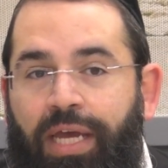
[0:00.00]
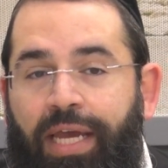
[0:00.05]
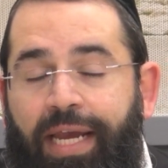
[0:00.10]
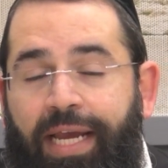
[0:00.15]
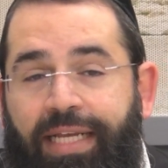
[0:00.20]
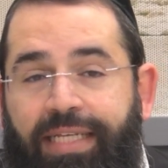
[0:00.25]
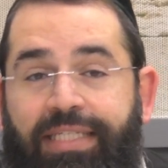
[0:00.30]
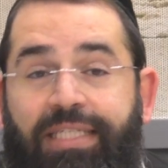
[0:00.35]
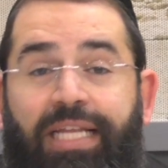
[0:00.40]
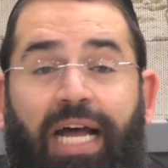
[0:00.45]

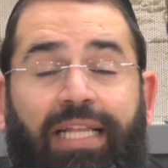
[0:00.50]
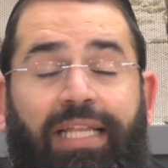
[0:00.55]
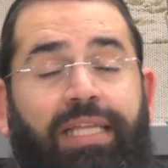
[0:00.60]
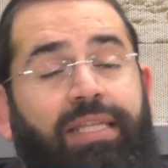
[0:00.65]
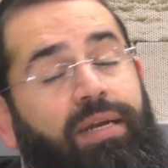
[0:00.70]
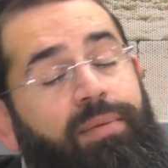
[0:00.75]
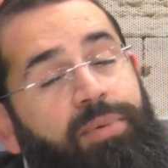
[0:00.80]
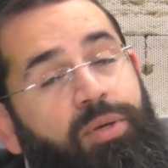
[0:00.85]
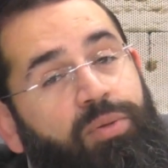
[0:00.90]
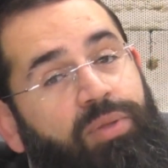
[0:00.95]
It's not that
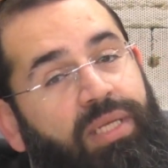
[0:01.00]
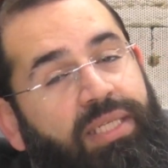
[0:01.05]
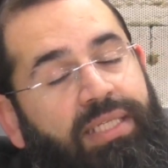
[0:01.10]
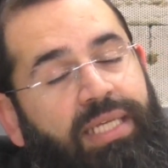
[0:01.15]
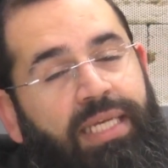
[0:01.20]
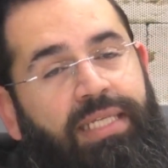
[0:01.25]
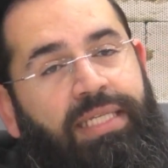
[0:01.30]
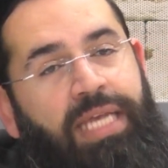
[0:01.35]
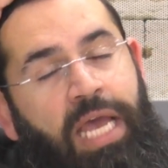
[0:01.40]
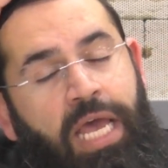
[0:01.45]
Rabbi Yehuda
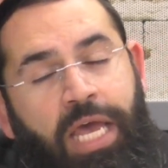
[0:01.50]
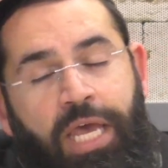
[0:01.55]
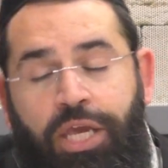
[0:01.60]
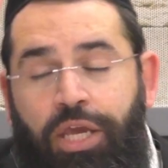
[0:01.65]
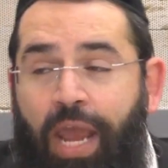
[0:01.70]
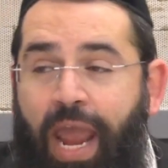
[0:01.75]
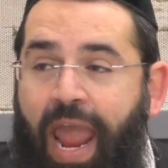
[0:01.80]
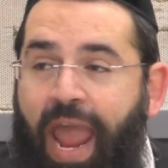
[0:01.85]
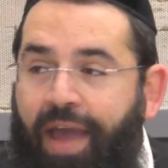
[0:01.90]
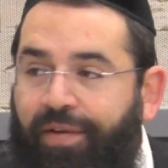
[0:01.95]
says
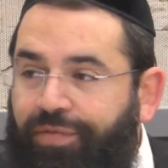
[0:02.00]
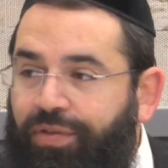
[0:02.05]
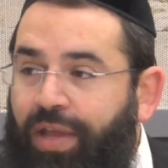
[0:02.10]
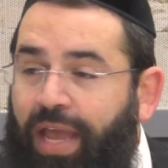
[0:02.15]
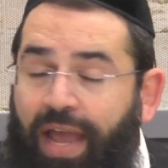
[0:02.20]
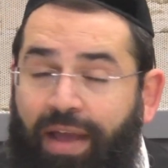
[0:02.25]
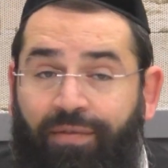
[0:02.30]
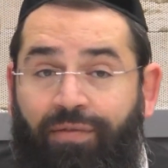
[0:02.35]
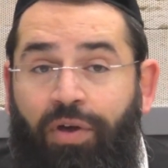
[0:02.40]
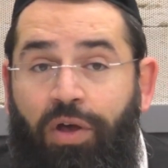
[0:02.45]
you have to
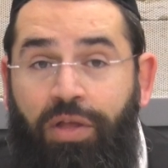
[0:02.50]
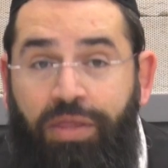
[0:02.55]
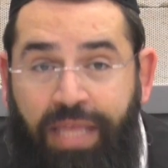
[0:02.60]
have